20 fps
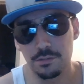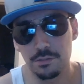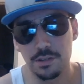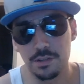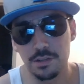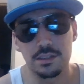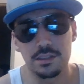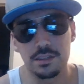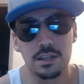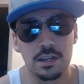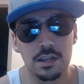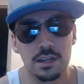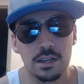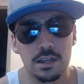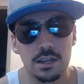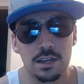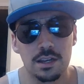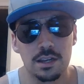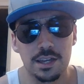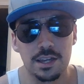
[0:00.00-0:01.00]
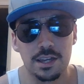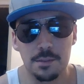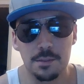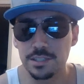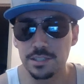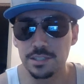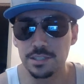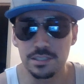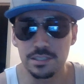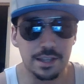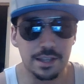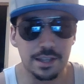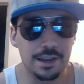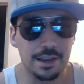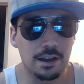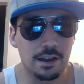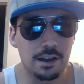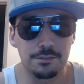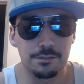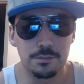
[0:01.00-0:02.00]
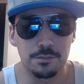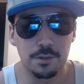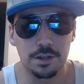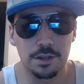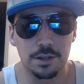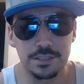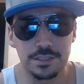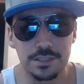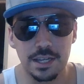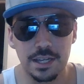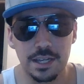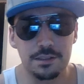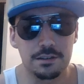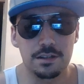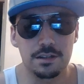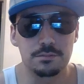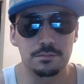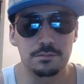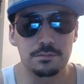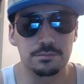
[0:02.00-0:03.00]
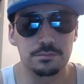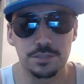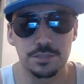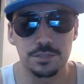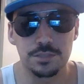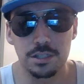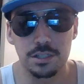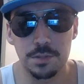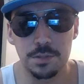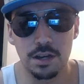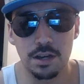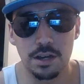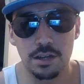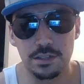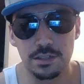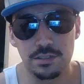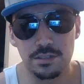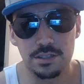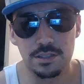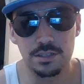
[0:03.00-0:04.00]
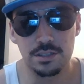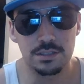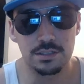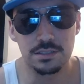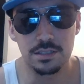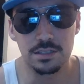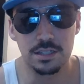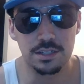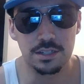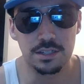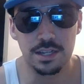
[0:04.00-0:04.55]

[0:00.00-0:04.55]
with, and I may just lay off of them altogether. And I'm just gonna be honest with you and tell you,